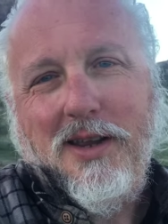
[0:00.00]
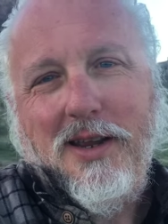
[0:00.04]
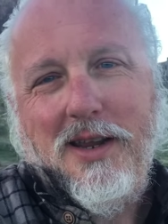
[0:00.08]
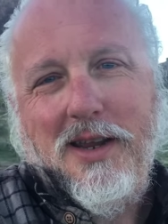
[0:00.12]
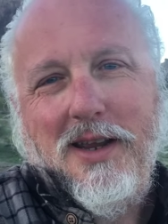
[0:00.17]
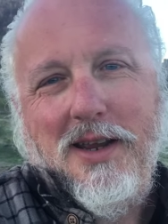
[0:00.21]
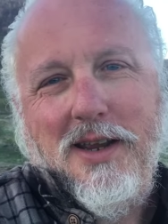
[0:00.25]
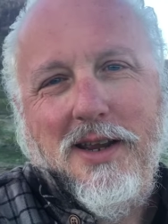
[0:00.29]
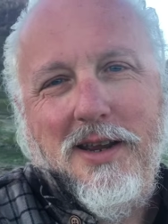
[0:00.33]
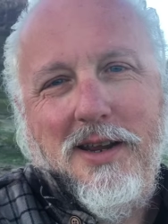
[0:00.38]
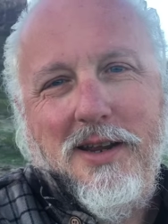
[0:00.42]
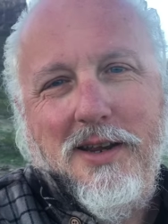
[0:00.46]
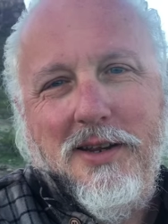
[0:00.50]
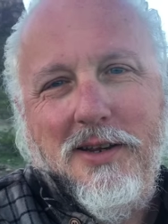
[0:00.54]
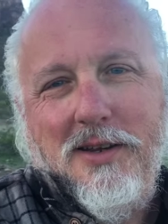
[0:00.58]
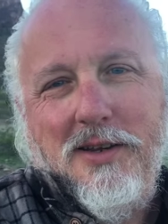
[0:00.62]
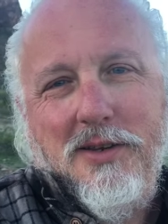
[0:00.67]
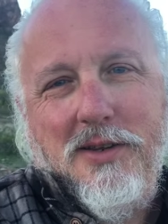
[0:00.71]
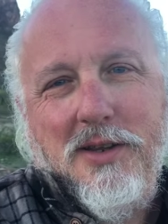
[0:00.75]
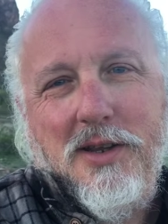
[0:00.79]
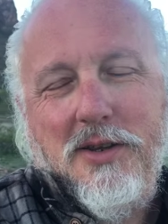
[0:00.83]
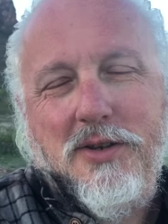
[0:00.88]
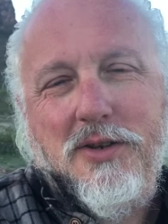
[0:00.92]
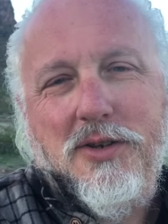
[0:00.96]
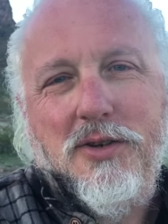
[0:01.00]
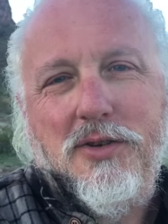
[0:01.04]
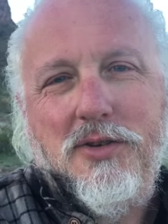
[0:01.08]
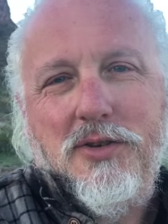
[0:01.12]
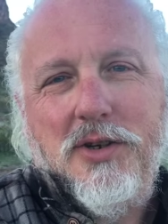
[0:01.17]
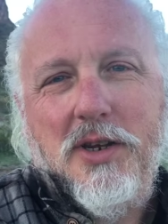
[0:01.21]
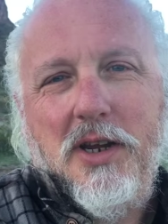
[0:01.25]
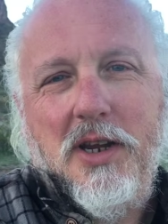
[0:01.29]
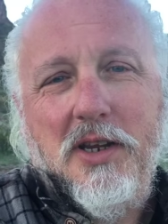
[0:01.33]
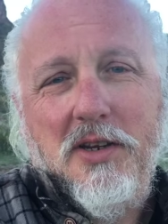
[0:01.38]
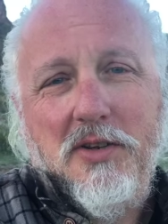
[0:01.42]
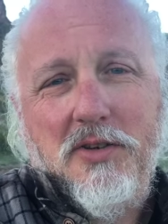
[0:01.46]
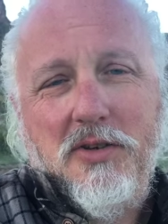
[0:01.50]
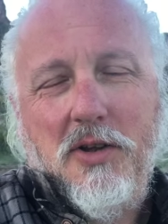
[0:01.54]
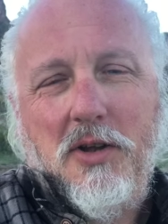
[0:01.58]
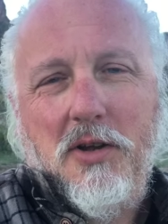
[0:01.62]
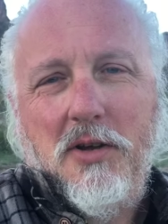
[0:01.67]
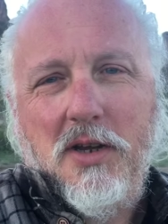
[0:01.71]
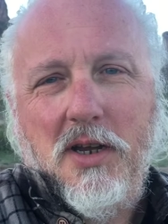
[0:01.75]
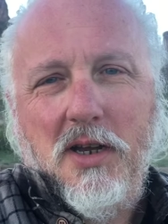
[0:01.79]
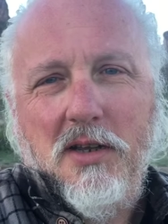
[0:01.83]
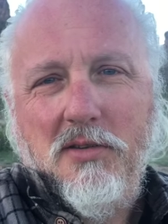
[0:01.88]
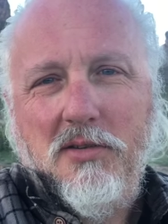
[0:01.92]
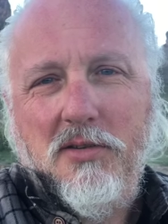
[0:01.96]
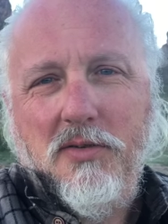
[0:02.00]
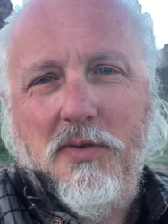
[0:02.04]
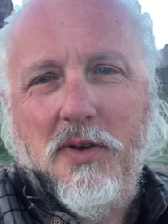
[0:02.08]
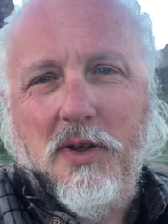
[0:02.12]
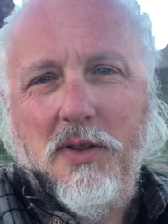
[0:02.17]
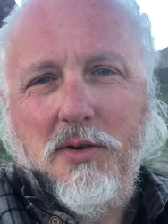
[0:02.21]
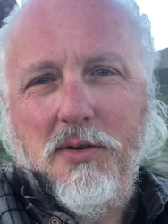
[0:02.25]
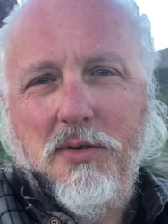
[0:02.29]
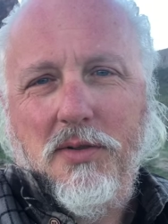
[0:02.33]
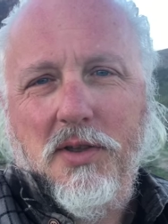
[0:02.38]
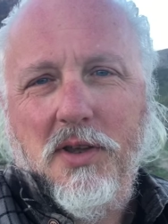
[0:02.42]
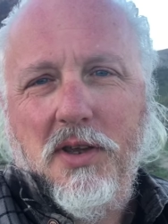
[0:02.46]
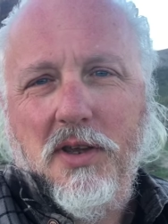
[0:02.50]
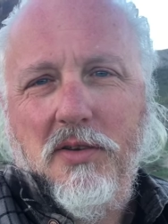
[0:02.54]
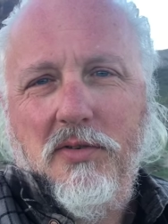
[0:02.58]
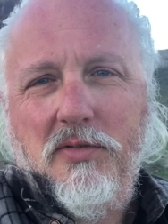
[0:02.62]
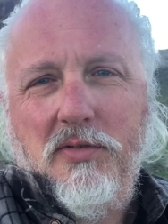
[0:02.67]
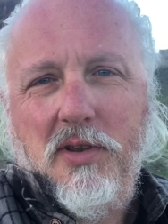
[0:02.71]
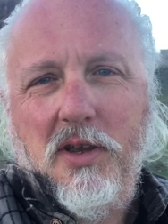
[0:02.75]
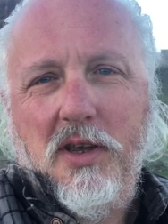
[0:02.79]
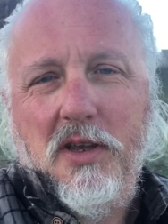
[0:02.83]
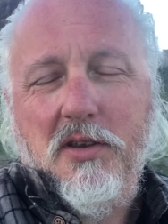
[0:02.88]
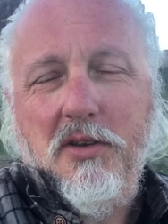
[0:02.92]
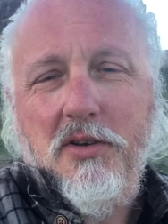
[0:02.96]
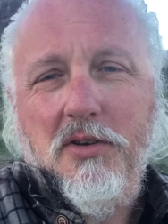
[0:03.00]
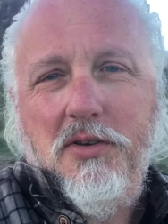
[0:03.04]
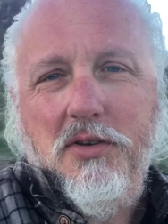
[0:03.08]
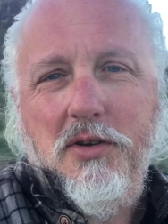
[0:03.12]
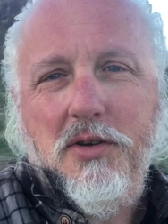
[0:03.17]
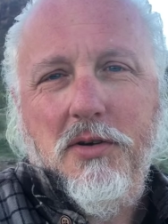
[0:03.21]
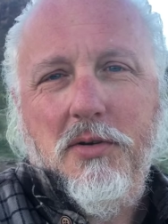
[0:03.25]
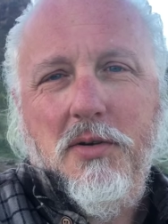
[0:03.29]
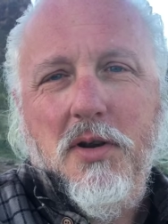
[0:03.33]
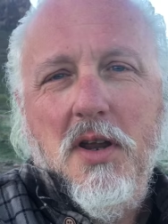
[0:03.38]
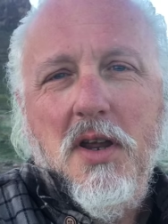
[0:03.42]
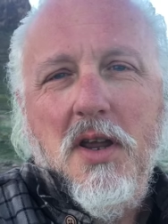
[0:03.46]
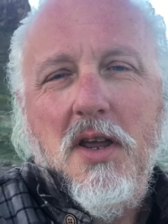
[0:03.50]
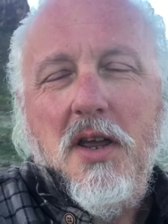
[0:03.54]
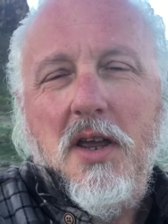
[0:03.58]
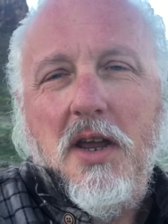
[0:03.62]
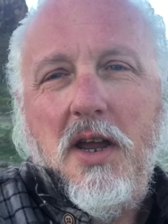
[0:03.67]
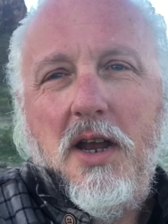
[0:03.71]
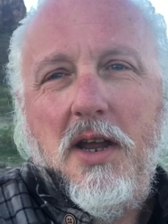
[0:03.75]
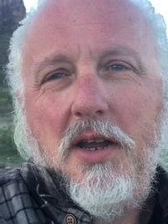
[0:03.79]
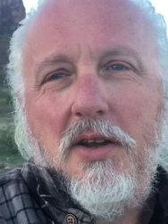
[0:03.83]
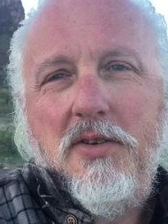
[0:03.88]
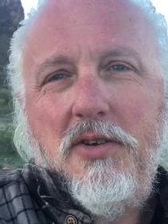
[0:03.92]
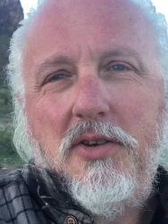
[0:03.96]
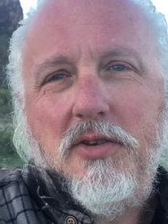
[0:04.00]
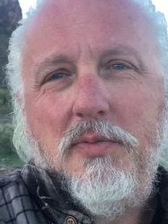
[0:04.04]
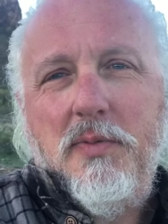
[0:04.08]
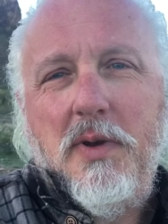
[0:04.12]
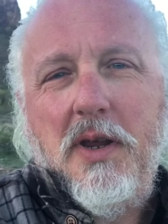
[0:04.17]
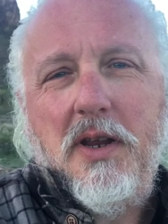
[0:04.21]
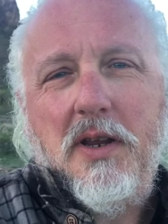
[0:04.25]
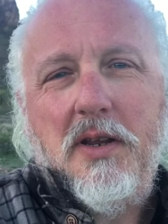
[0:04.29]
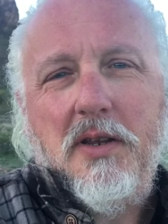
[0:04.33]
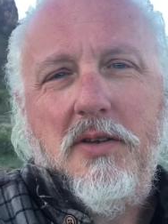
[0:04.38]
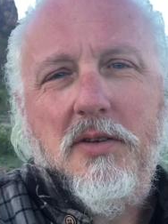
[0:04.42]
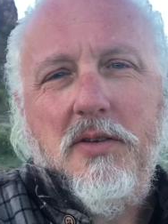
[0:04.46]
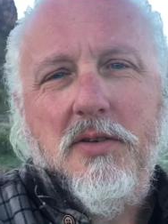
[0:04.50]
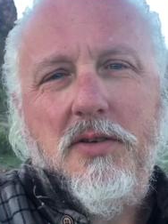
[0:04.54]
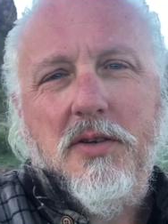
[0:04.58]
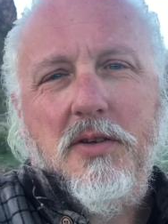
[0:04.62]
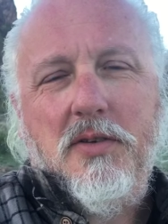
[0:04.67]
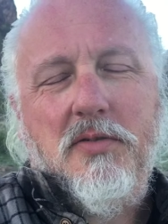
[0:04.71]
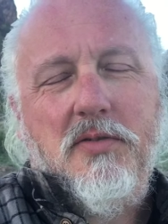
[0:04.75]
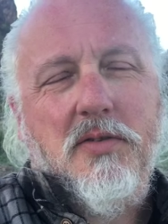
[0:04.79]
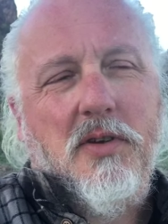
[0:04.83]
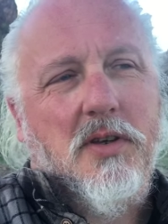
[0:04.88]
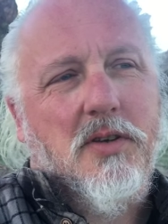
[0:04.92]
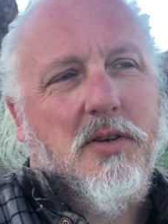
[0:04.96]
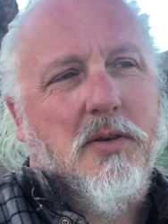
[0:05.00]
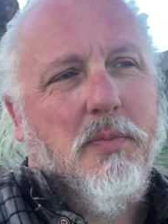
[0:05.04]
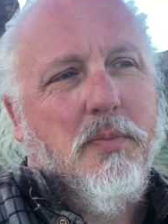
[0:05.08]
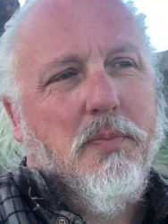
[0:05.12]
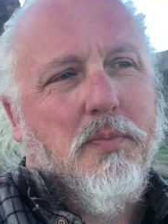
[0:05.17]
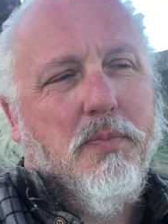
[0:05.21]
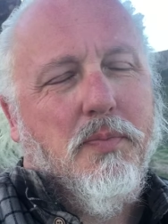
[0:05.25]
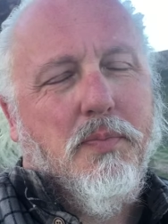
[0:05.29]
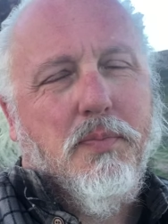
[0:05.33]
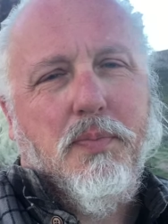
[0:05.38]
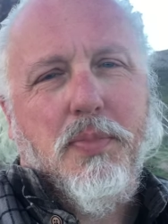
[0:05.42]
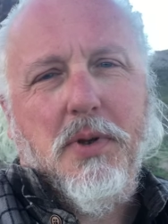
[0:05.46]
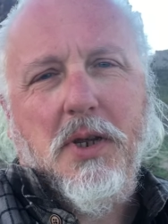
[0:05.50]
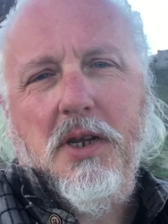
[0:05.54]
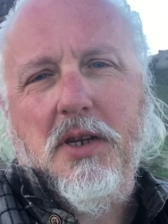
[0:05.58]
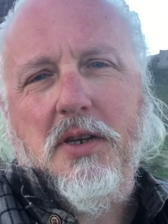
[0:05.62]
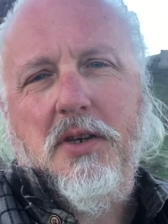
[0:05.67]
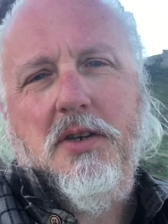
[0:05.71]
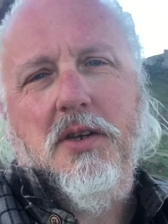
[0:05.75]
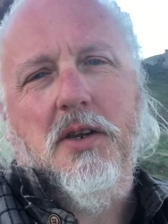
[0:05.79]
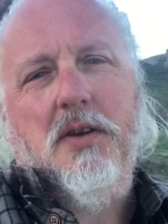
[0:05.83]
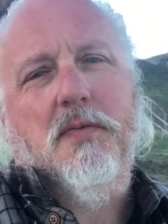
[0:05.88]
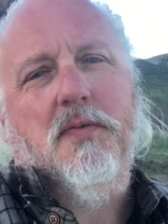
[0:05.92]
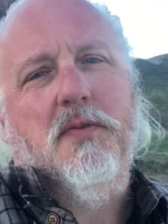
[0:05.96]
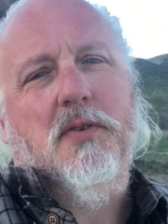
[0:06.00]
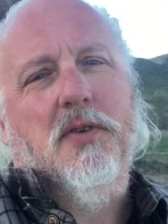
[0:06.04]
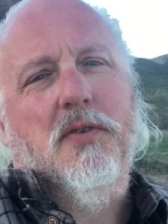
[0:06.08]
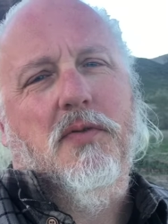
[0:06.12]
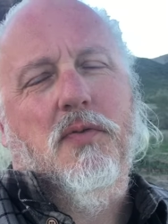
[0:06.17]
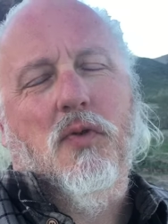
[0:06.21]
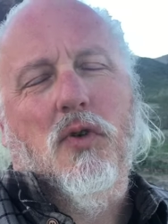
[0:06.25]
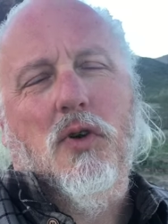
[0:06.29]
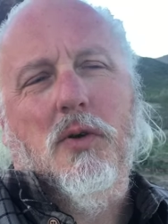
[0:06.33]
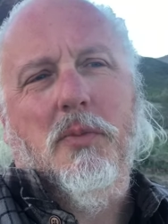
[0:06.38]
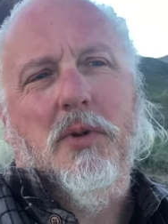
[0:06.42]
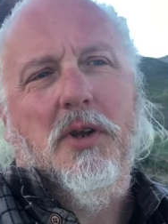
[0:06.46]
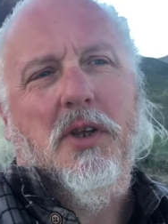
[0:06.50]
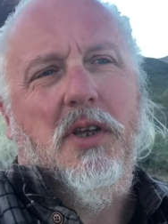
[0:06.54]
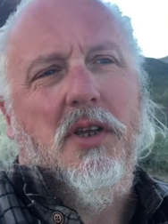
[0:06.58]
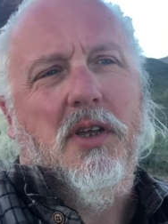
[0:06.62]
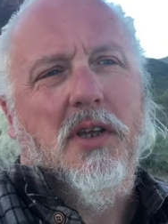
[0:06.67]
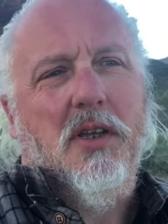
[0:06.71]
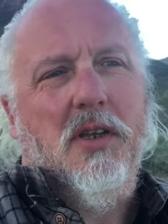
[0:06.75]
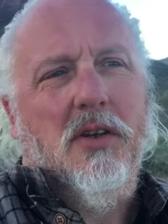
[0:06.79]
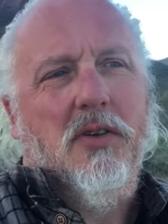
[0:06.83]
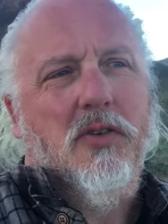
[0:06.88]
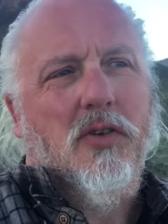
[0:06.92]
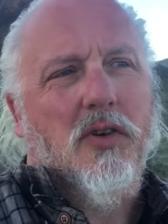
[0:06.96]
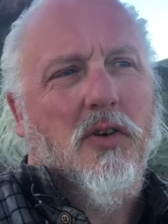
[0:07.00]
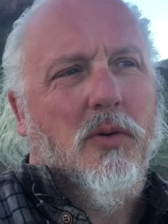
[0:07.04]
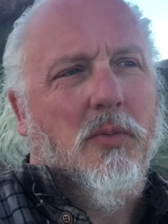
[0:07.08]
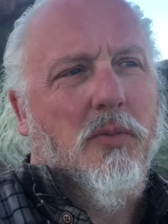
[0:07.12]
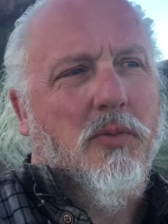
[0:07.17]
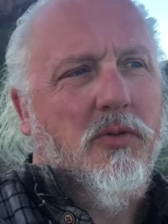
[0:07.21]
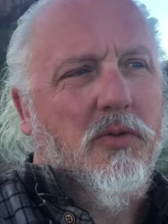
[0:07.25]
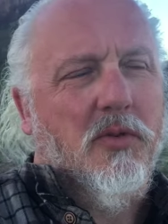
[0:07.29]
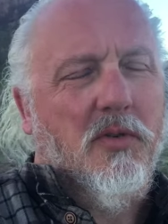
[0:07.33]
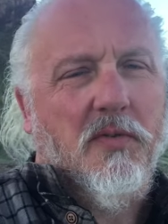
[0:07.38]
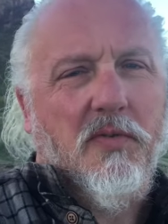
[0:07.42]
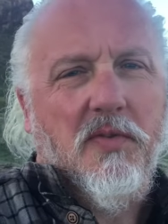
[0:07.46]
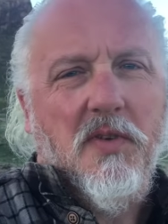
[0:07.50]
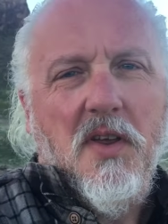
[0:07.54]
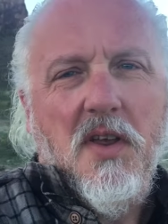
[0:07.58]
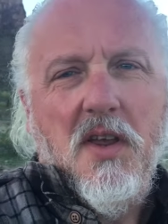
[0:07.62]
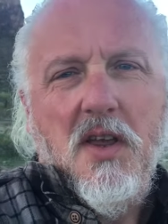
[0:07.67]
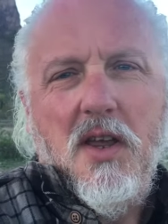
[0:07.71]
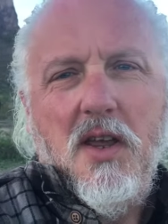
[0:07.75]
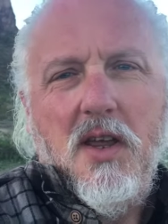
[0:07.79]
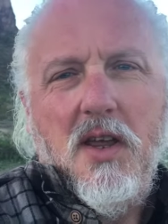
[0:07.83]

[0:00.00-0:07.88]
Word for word: and that just changed all kinds of other things I could do, and just made it just such a big difference for me in terms of